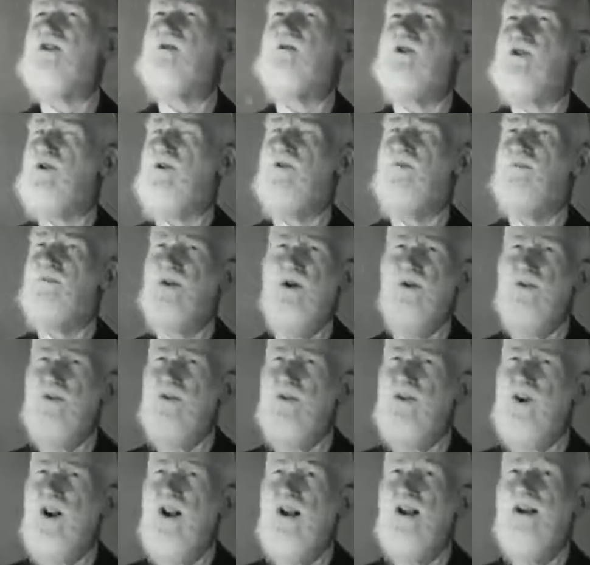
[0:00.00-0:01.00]
social
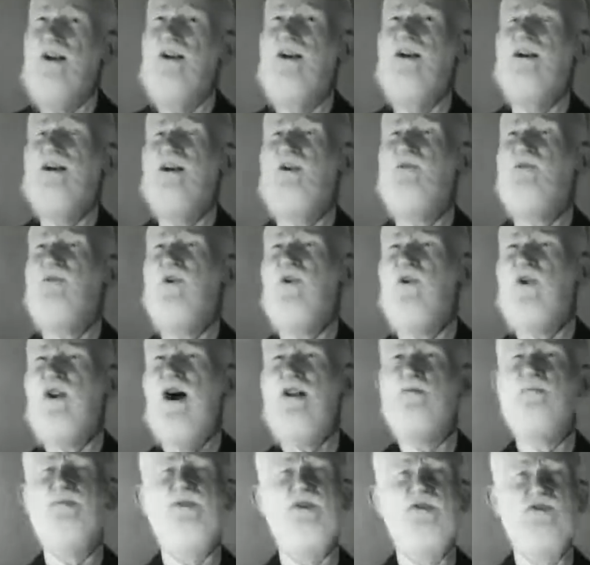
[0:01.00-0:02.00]
boat, if you're
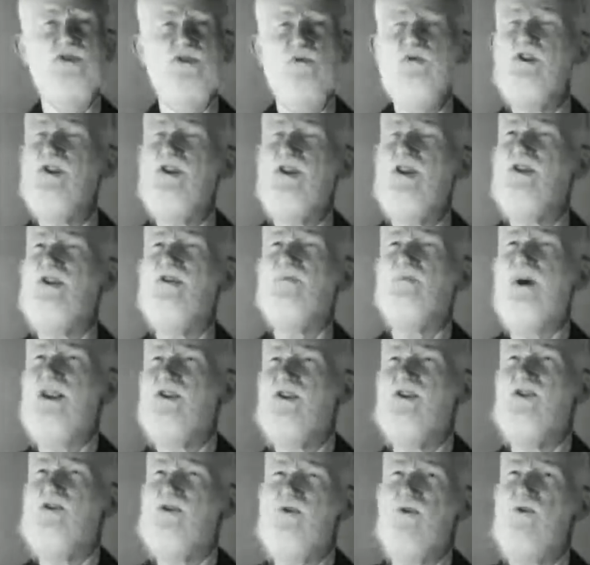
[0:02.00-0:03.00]
not producing as
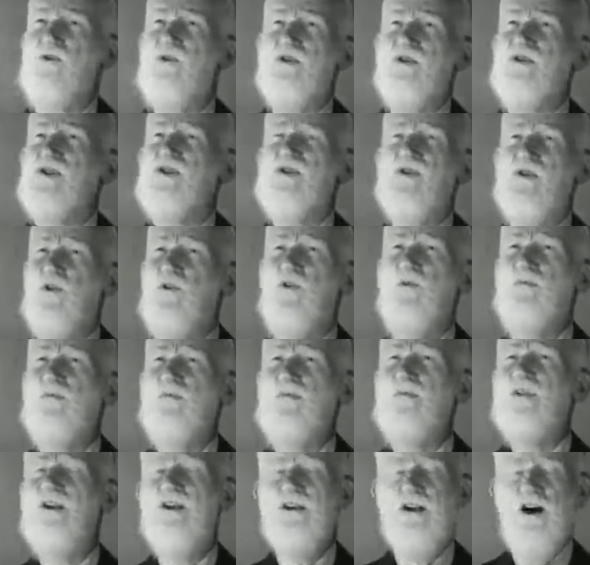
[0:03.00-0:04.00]
much as you consume,
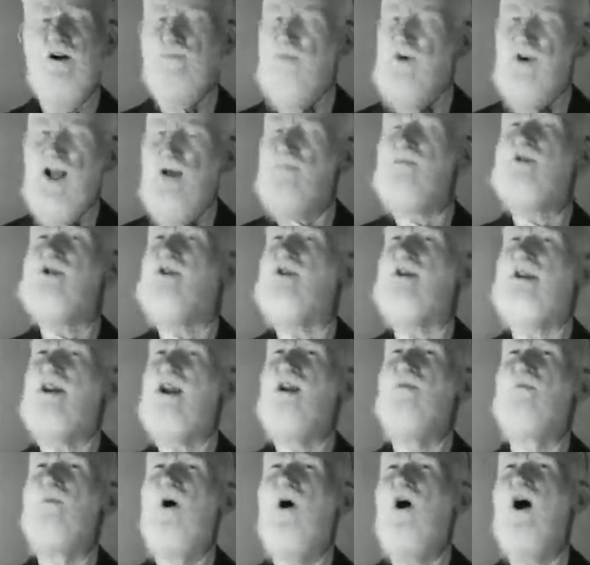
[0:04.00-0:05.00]
or perhaps a
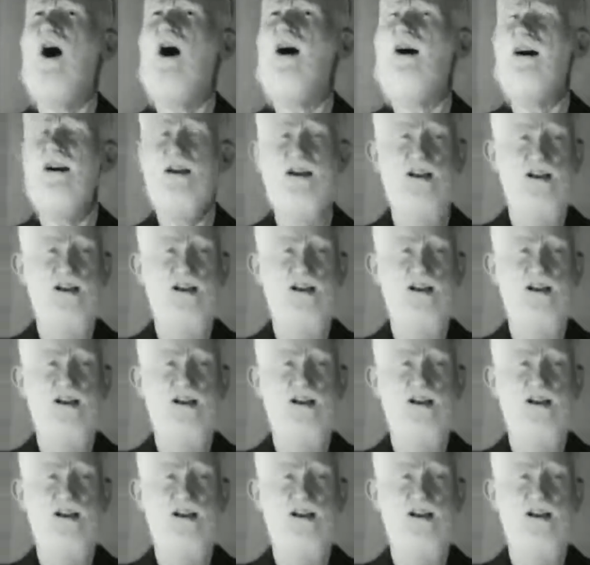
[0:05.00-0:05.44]
little more,